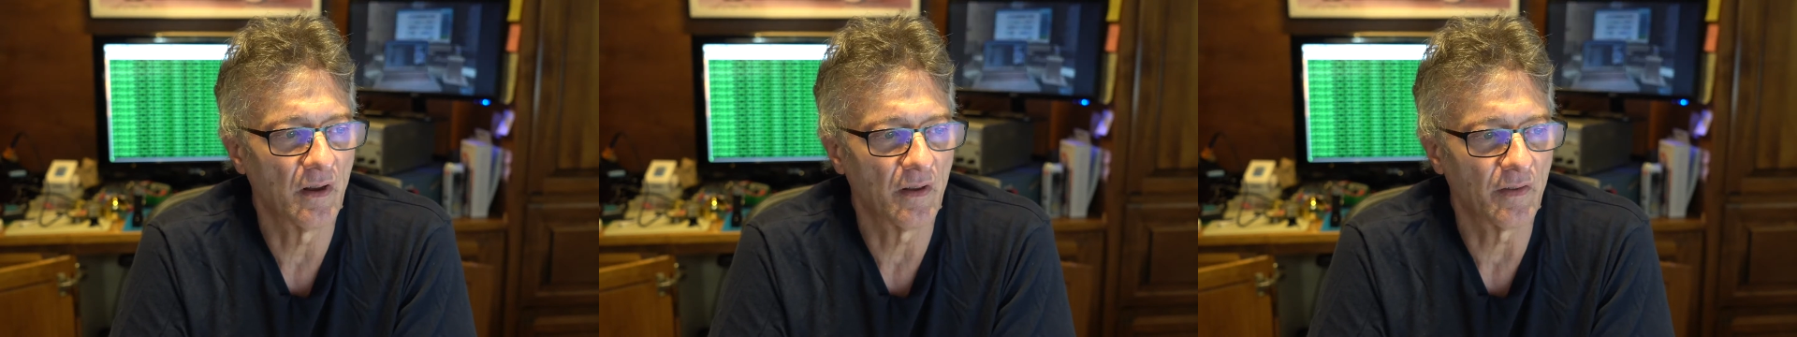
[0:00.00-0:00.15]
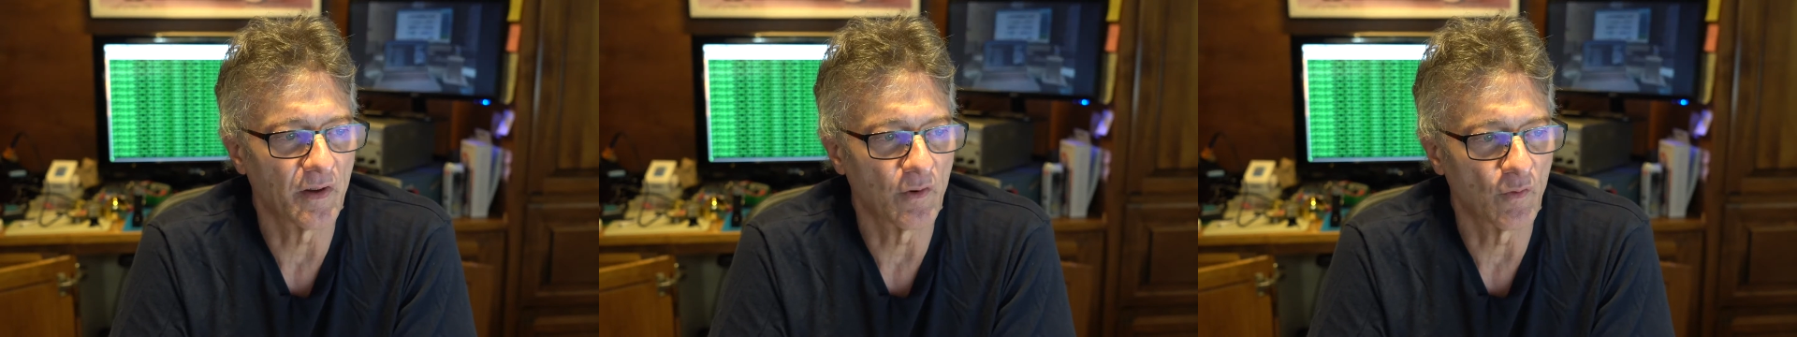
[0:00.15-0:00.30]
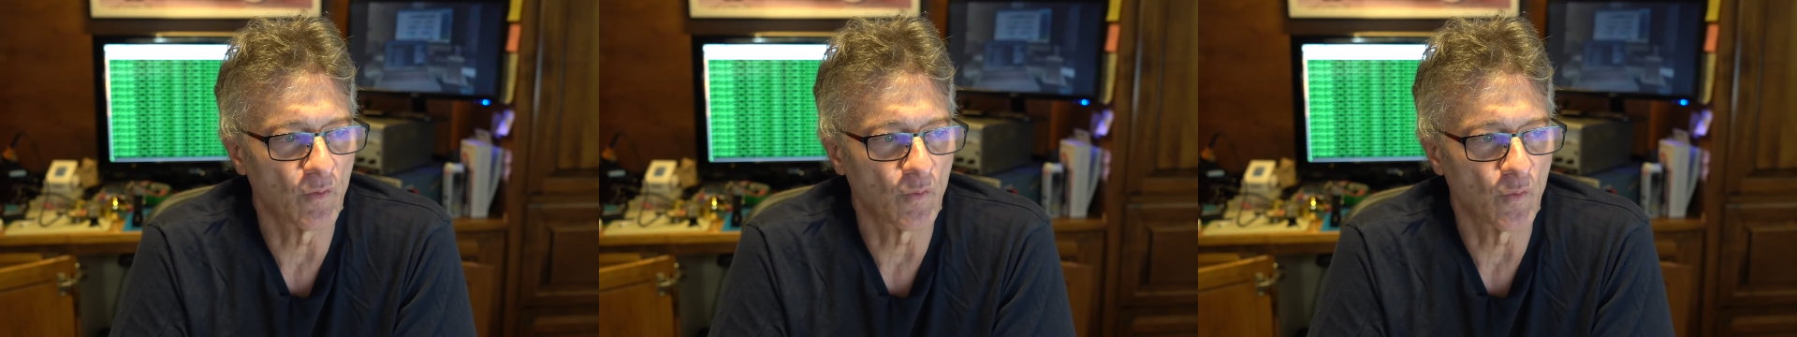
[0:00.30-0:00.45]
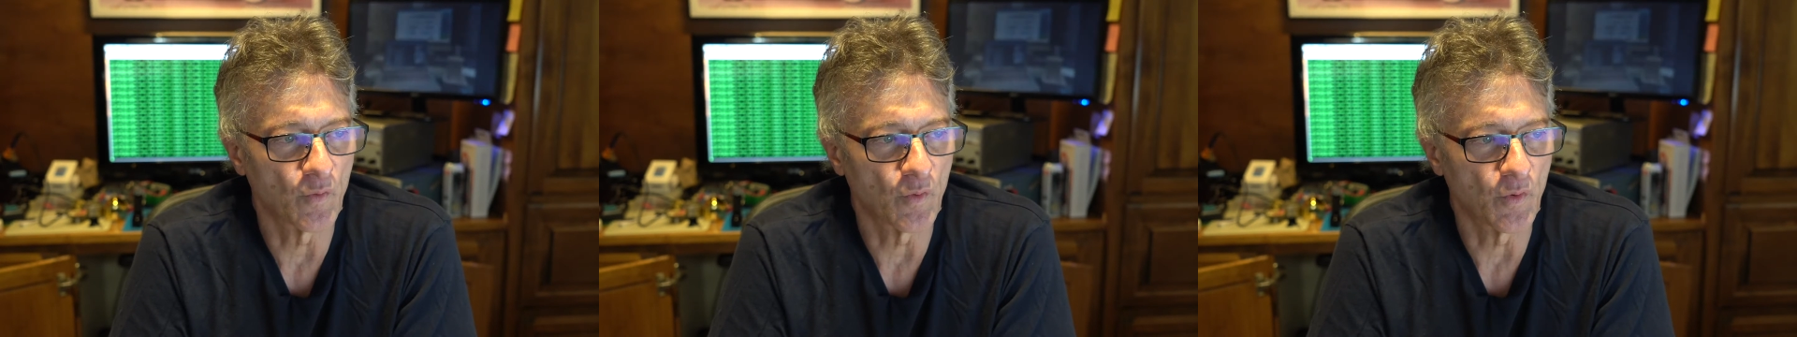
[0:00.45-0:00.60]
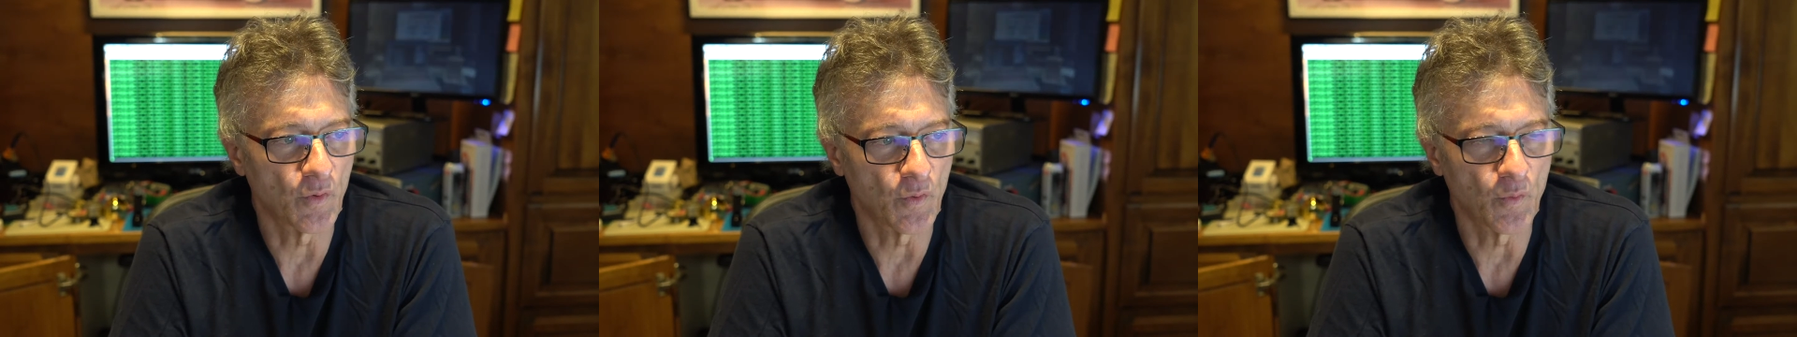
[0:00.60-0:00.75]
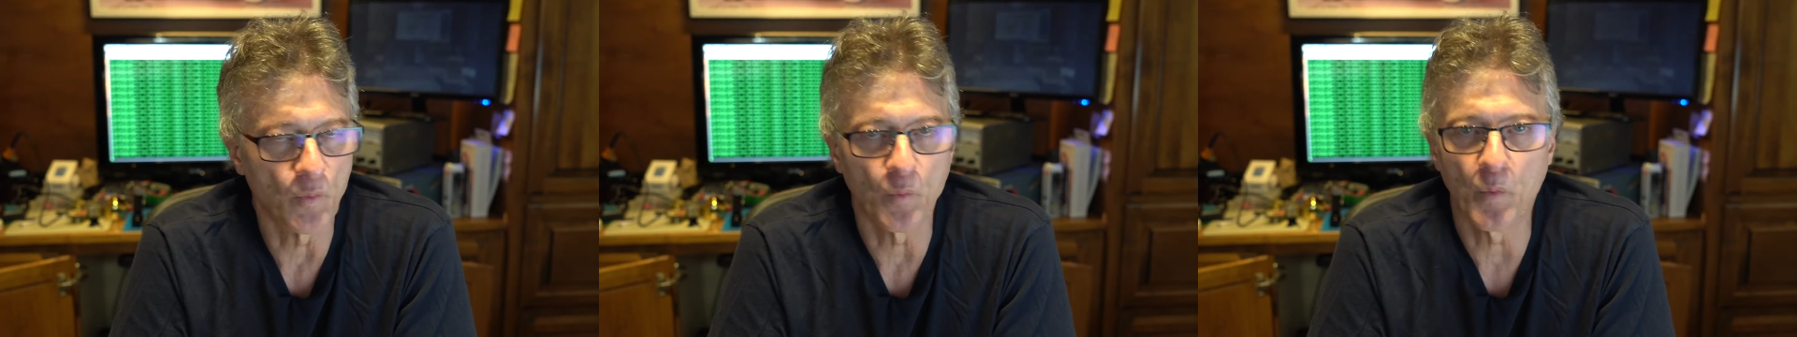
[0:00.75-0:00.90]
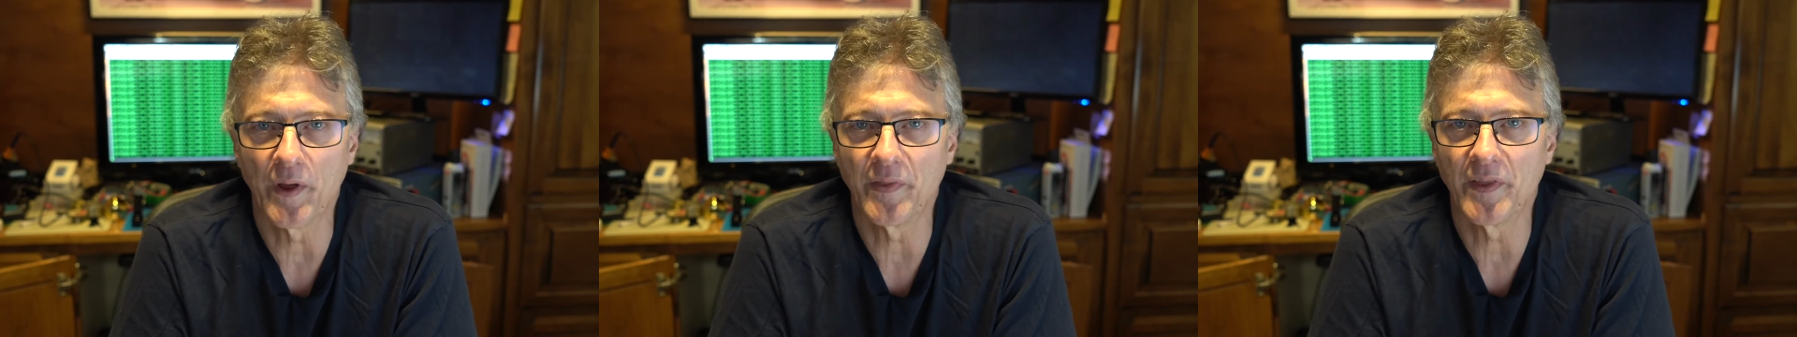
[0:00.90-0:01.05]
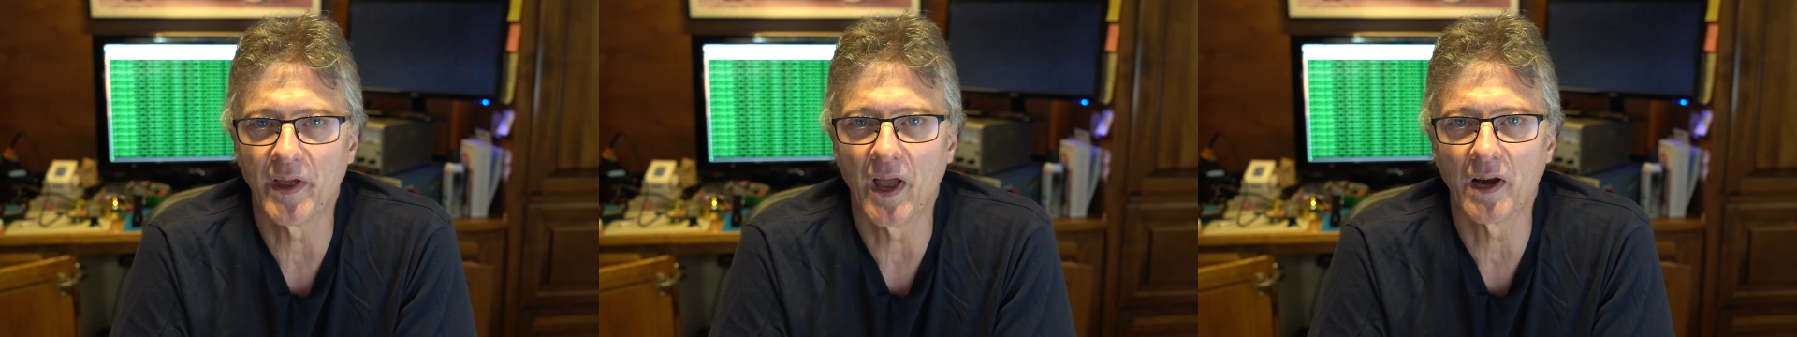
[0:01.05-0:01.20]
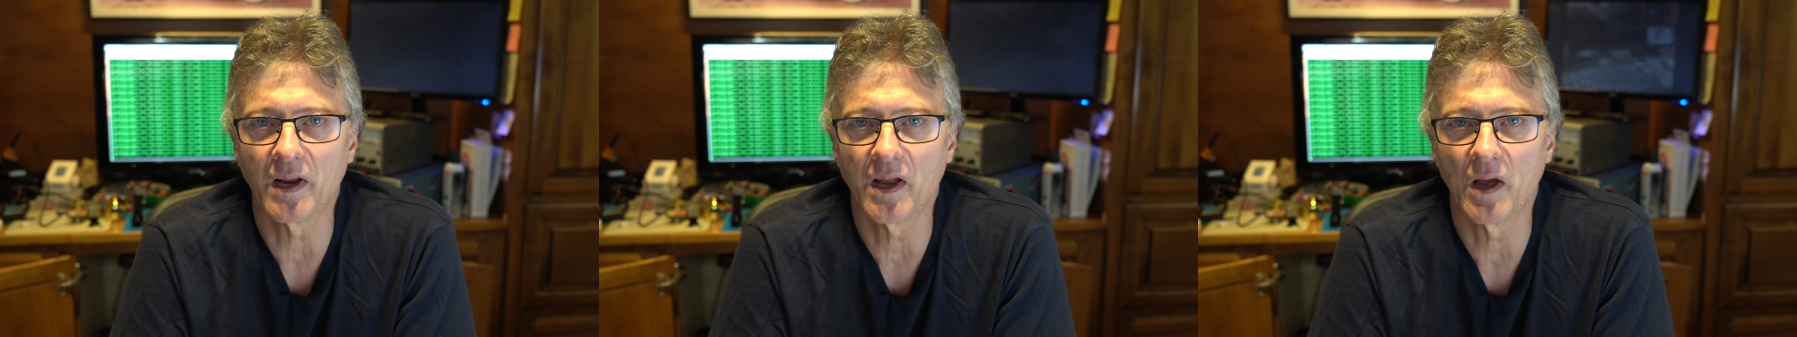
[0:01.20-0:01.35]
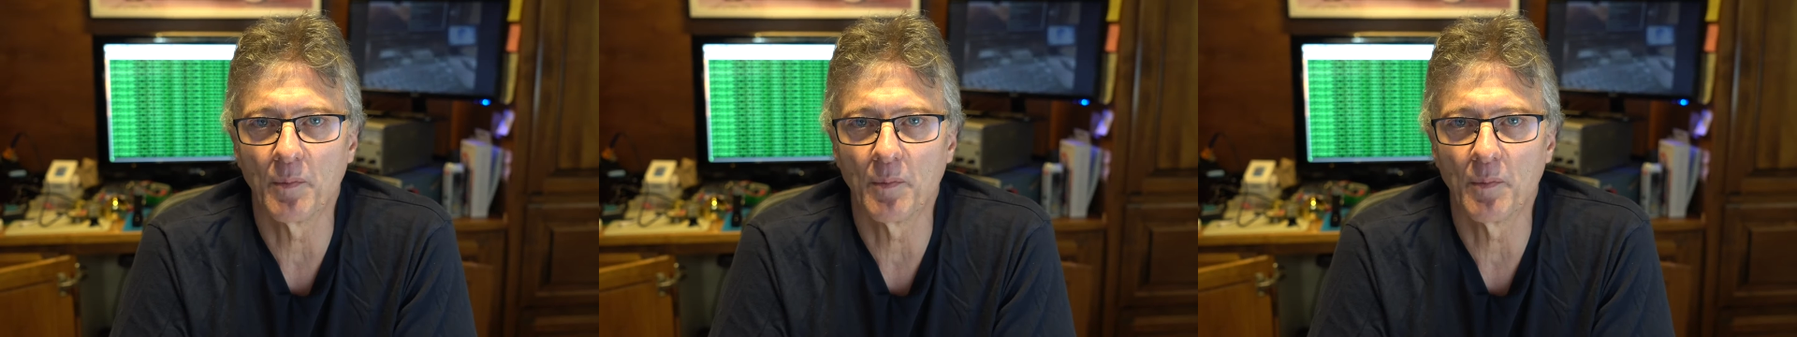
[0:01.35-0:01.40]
the way they got